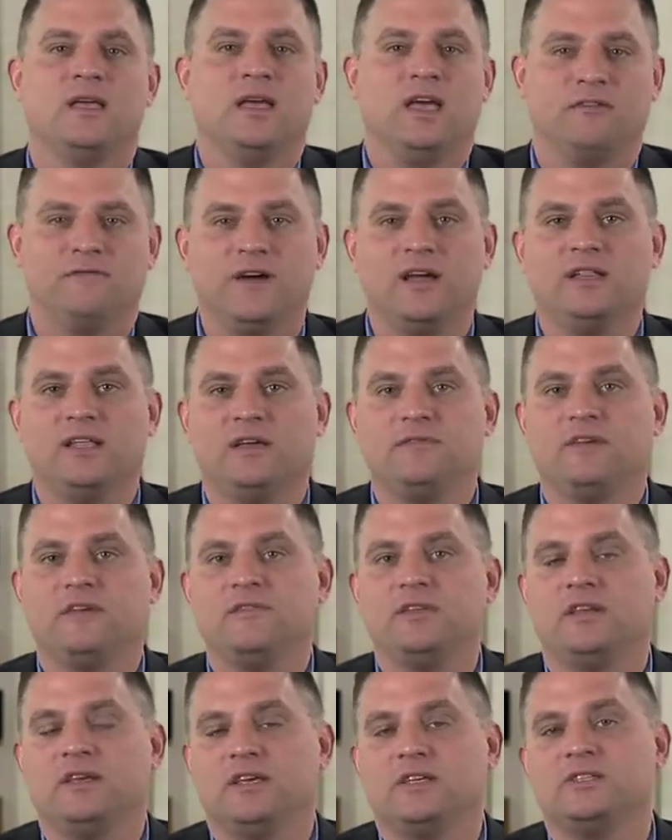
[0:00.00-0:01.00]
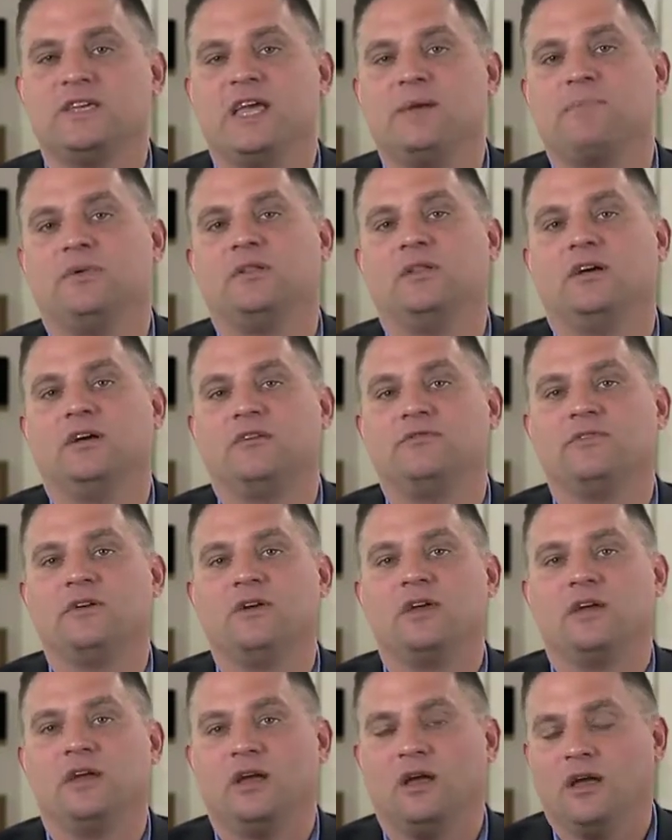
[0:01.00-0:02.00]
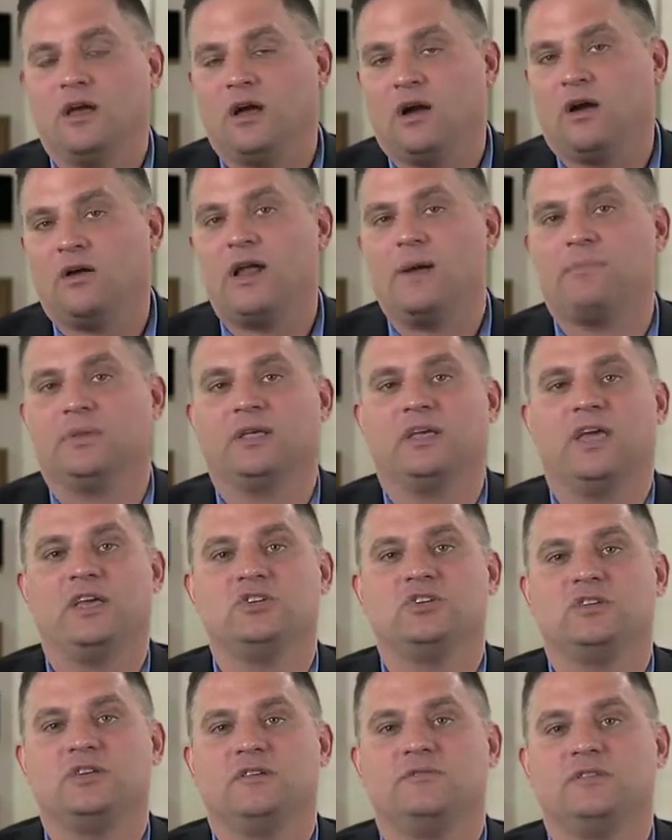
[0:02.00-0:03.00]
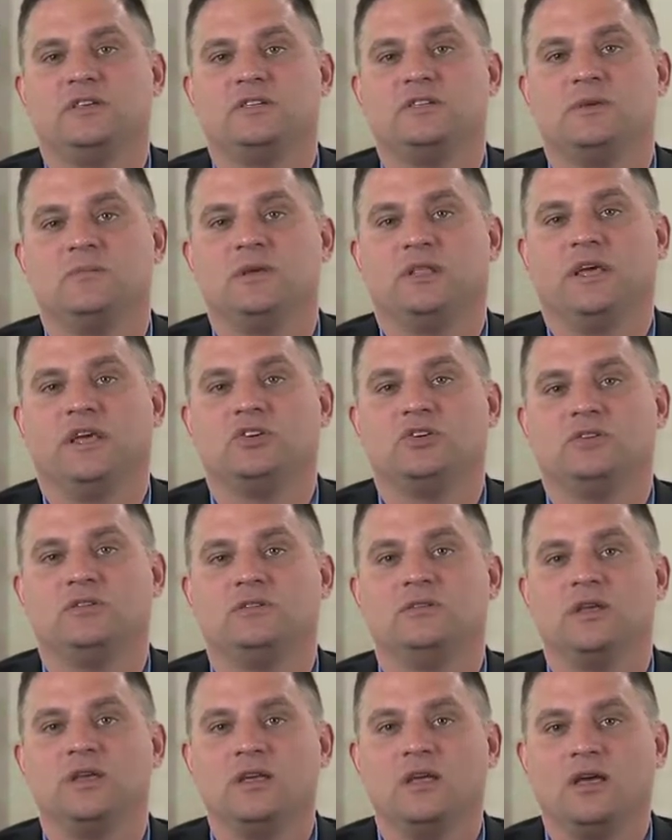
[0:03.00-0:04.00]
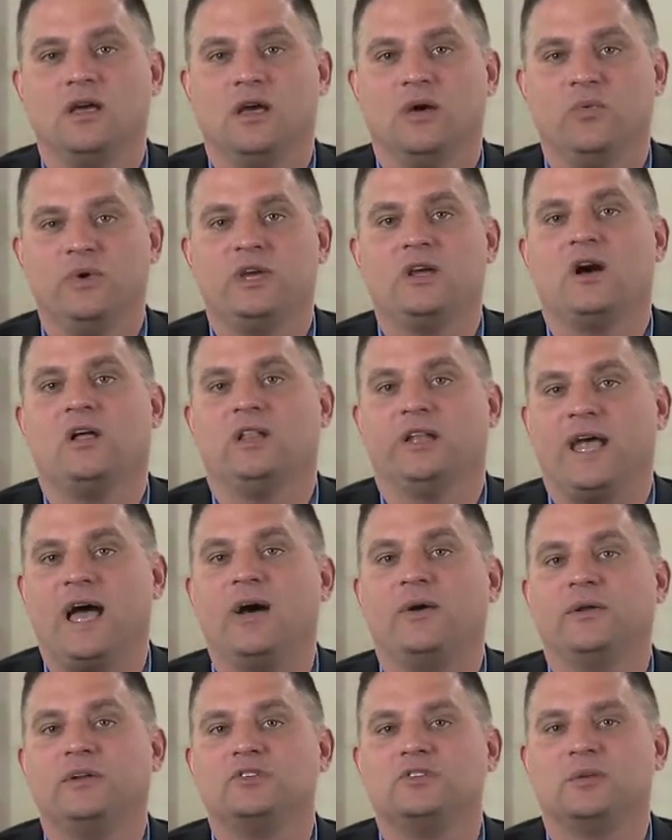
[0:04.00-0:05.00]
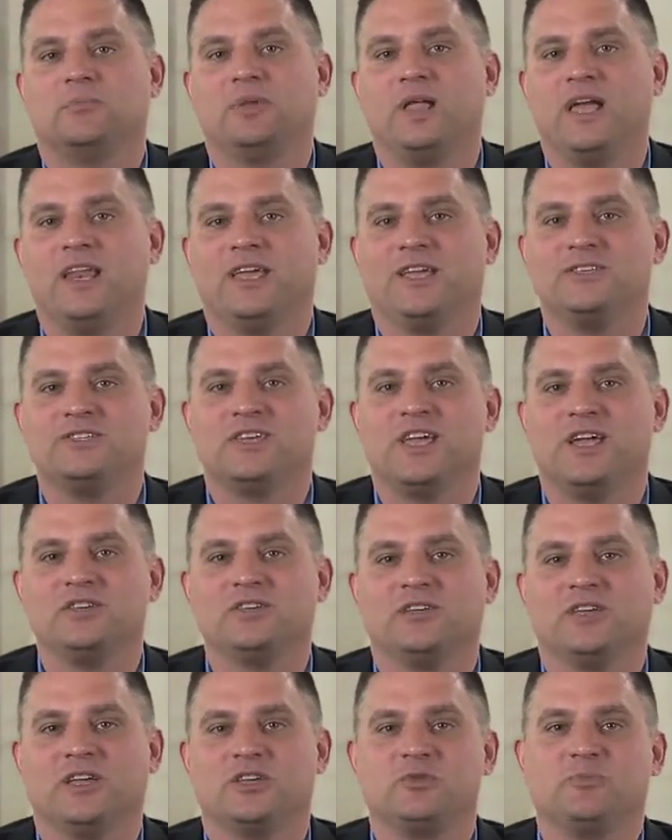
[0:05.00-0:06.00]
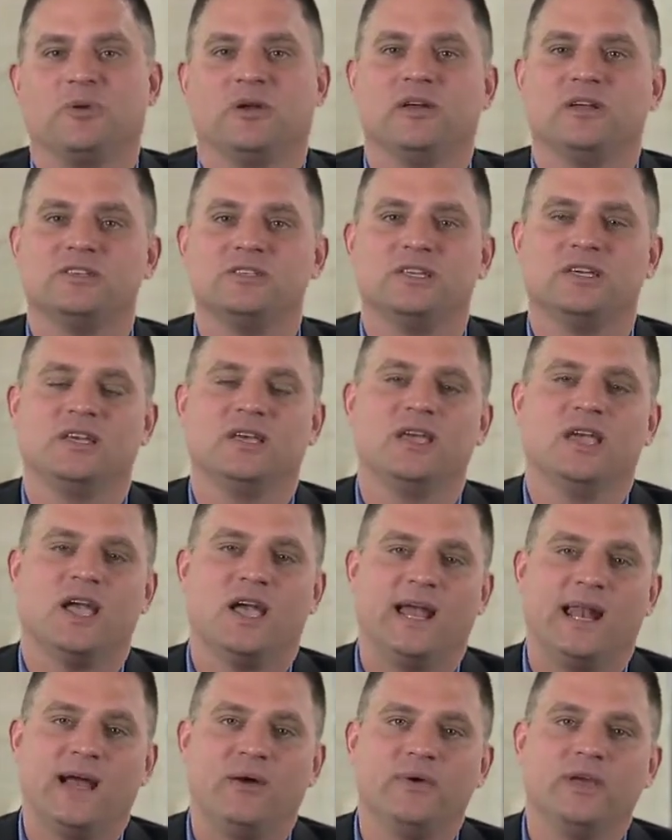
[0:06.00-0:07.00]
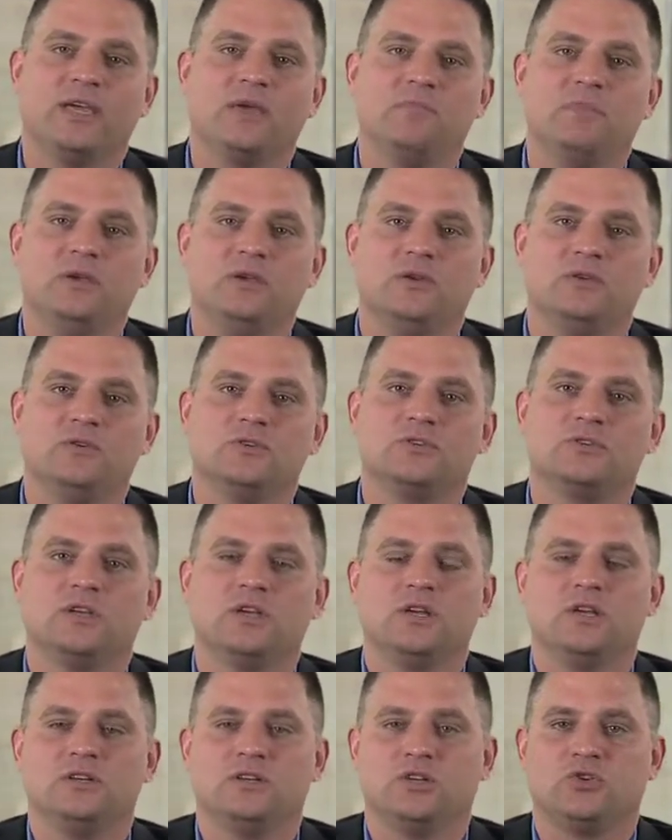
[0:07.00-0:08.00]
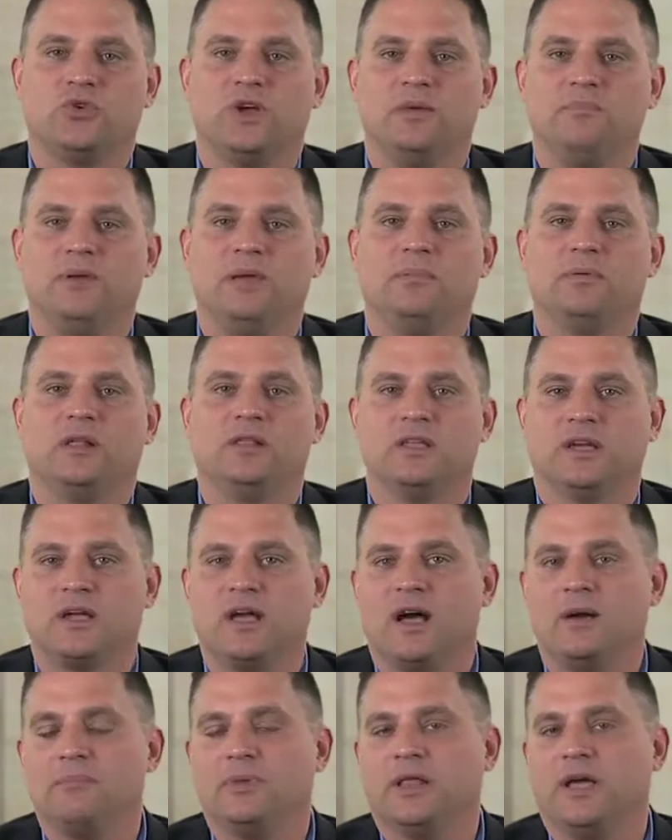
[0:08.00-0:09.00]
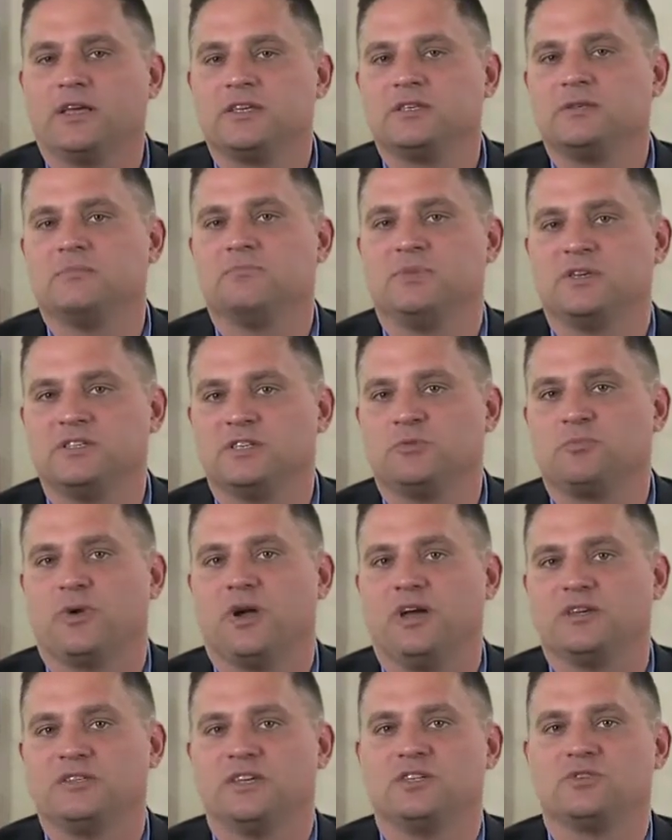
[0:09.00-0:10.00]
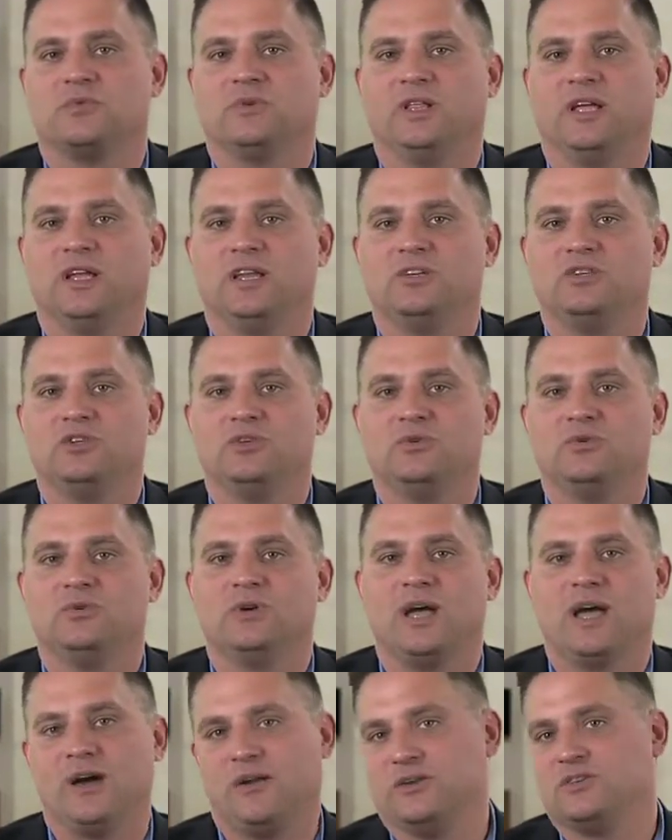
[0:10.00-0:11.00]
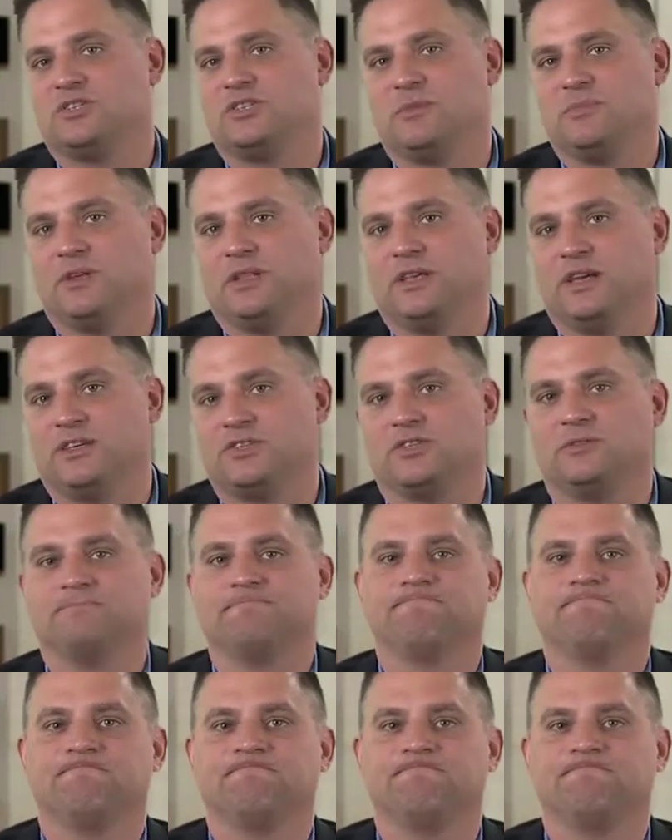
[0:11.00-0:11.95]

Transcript: And finally, I've given you an example of our application of the simulation. We call it Outage, the planning and scheduling experience, and how it can be used to train people on the complex business process related to outage simulation.